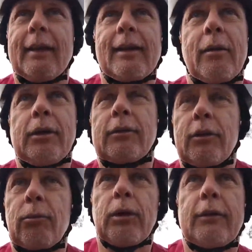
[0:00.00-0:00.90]
go into
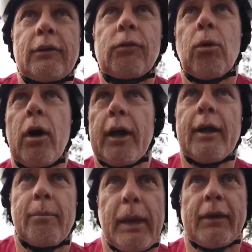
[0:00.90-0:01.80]
the reasons why
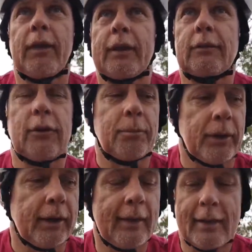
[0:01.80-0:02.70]
men are that stupid.